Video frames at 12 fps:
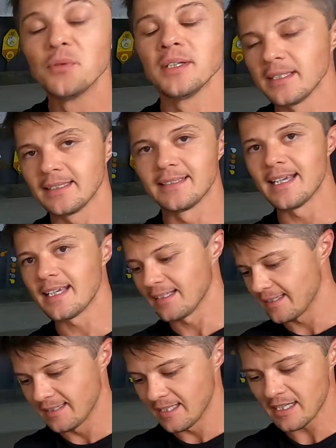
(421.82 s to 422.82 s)
really
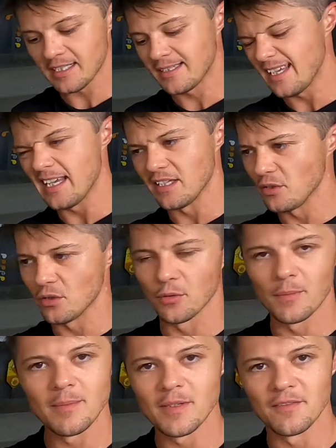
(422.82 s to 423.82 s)
does take, you
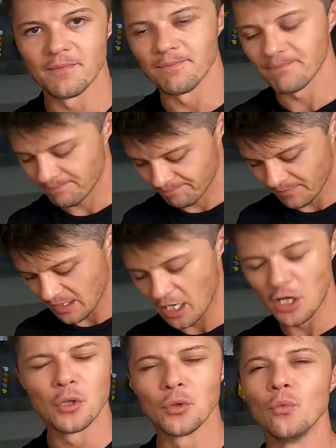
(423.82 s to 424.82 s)
know, maybe
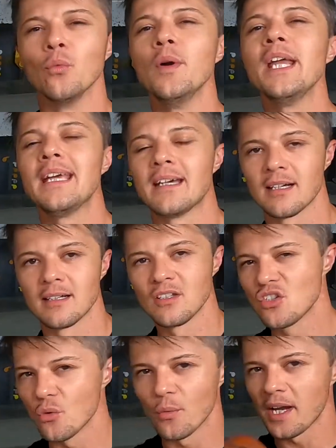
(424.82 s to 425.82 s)
a good week
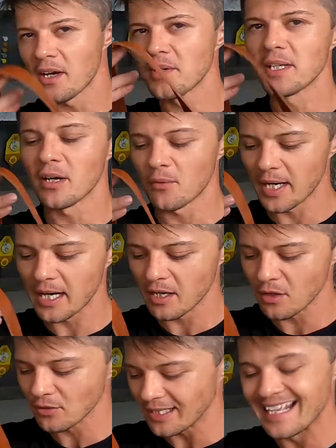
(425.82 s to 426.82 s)
to wear it
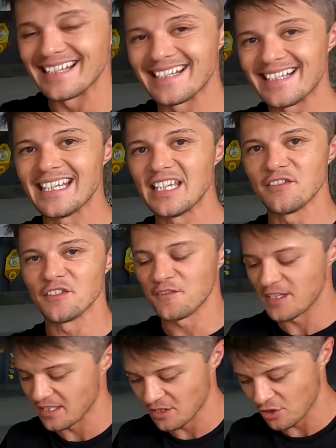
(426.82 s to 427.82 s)
around and see if it
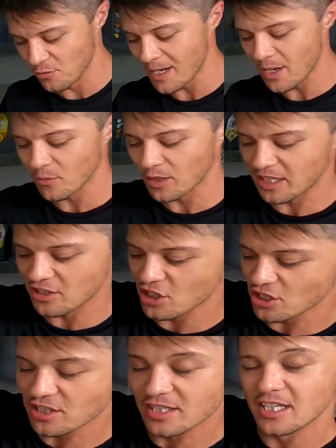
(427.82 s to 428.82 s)
fits because you might want to
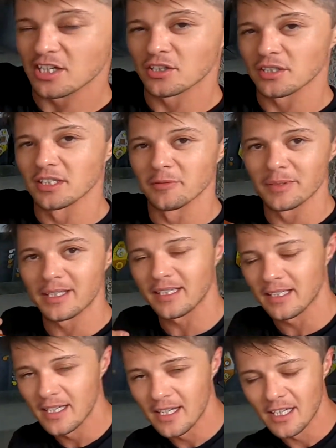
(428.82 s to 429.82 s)
adjust it here a little
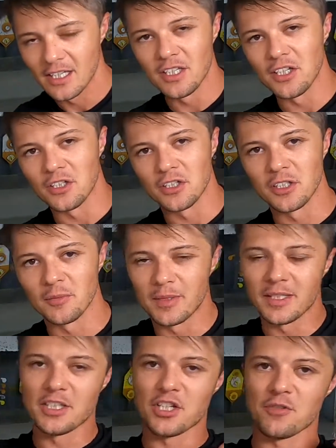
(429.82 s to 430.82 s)
bit here a little
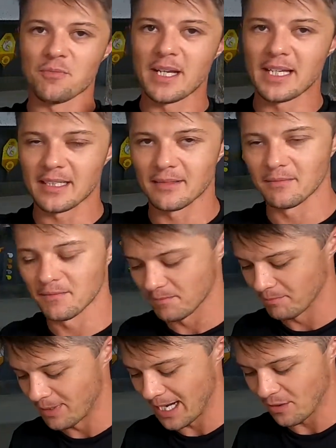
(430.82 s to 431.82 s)
bit just make it
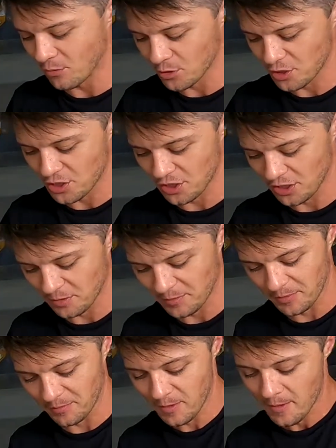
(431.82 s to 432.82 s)
backwards a little
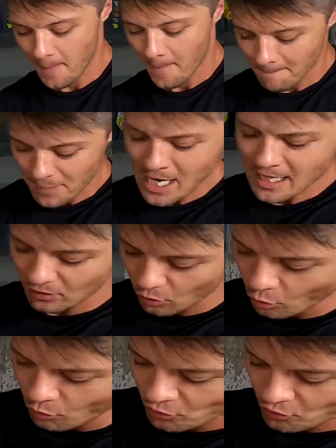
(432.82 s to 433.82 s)
bit but
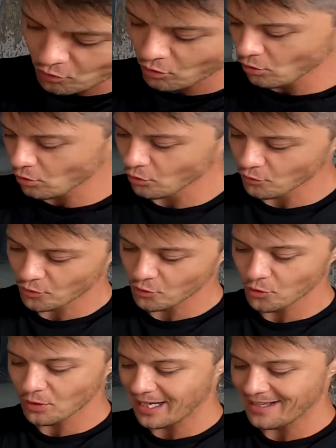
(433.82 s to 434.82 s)
overall
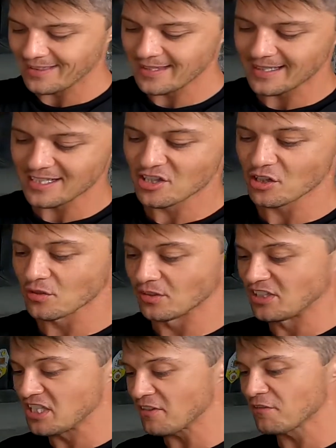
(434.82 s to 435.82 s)
overall i think it's a
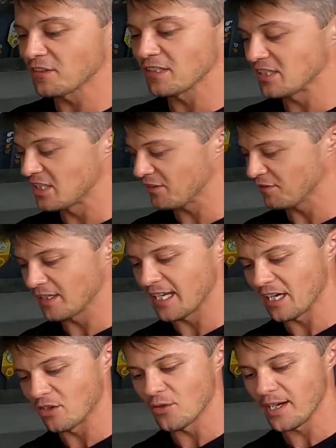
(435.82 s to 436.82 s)
definitely definitely
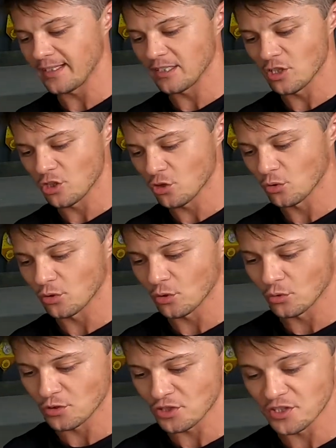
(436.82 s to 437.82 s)
a great shoulder
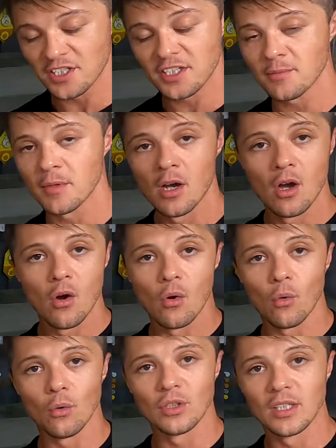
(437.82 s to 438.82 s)
holster system
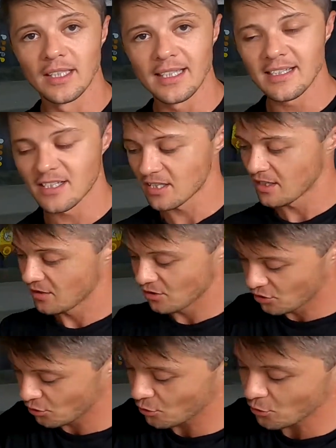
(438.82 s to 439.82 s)
all the links
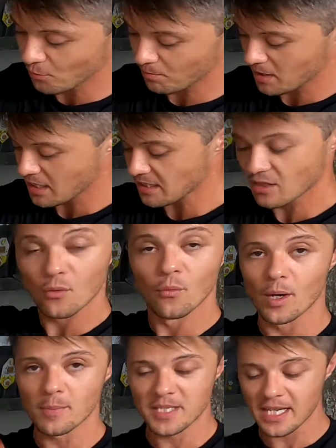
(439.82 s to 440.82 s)
to Masc
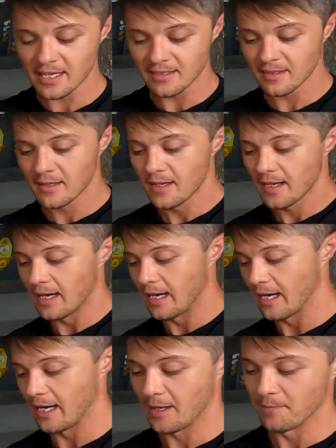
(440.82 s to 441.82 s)
website,
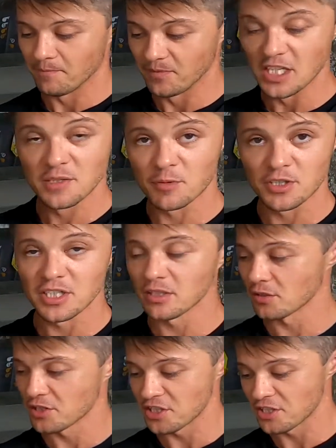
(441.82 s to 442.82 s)
uh, this
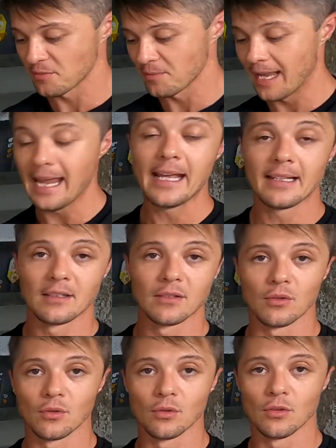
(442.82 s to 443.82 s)
particular system, and
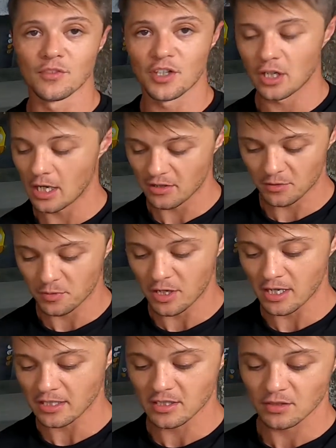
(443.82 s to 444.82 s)
all of their other
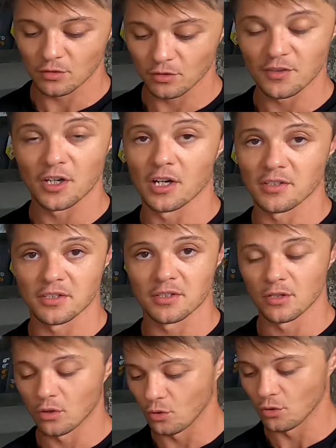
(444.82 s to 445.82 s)
products, all their
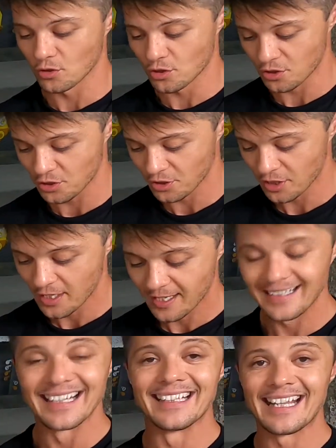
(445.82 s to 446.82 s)
other holsters
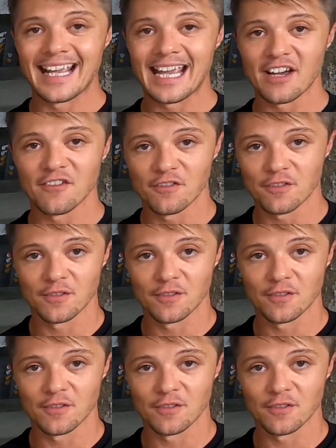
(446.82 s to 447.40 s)
that they have